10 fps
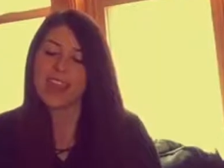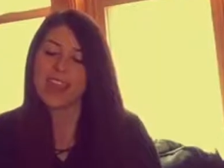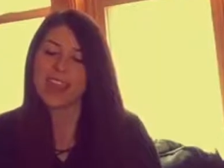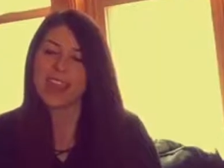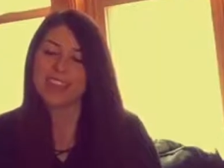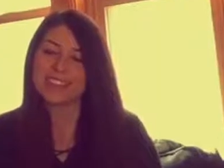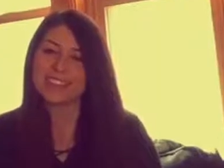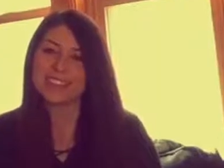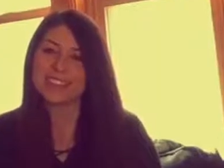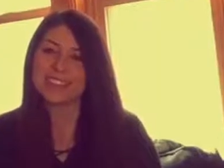And
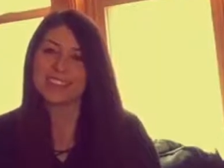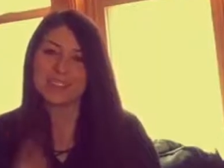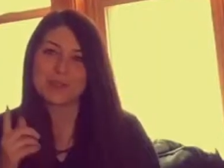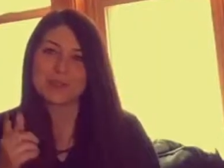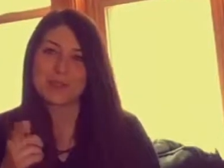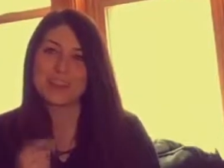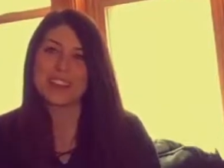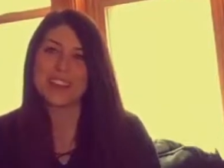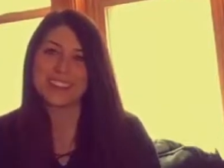do you remember it?